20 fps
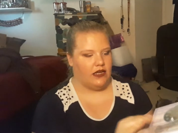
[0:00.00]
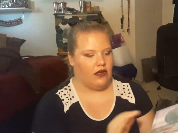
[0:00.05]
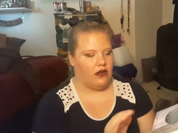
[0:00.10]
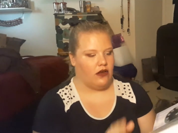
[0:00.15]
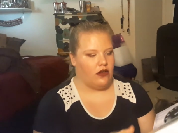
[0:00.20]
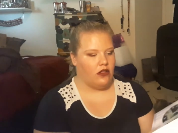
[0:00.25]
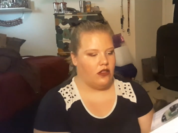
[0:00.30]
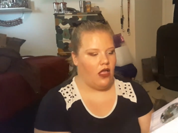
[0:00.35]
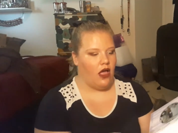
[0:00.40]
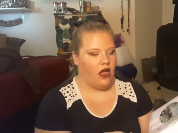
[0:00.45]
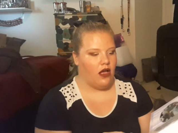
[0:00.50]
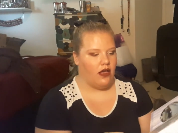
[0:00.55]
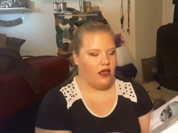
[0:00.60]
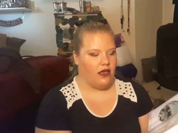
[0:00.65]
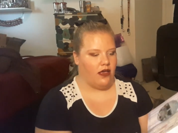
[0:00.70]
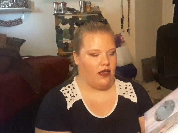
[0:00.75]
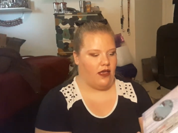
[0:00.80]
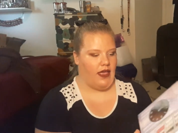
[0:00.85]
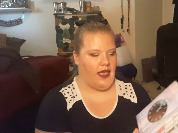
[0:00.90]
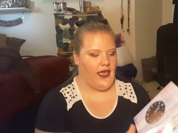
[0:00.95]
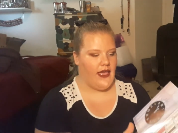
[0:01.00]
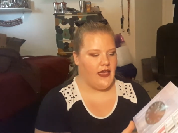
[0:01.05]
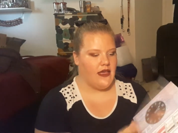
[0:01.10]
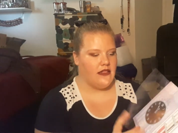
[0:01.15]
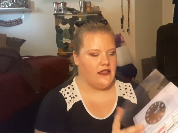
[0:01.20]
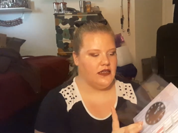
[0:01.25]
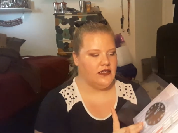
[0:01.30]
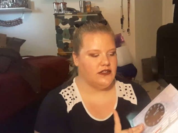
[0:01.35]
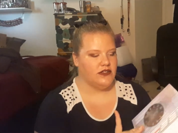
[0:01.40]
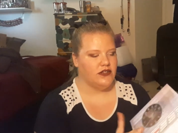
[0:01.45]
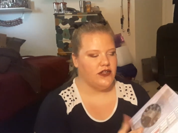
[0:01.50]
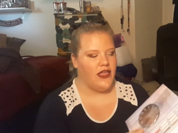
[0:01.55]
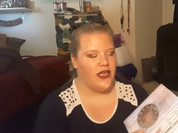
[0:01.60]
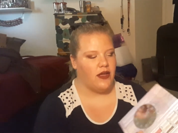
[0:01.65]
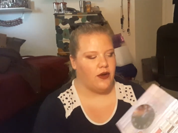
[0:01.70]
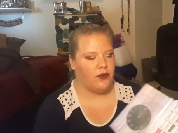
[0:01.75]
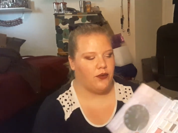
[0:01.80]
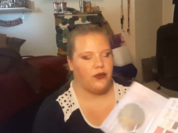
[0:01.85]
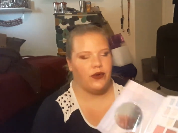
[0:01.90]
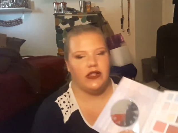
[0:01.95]
like a clock, and these are
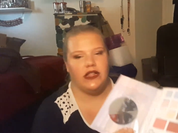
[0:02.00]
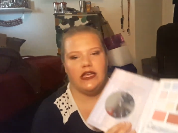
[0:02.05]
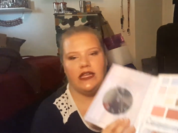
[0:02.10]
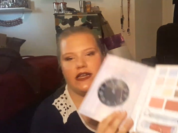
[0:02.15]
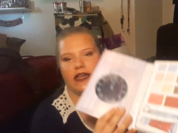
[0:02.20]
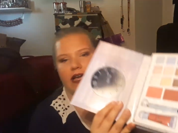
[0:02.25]
like really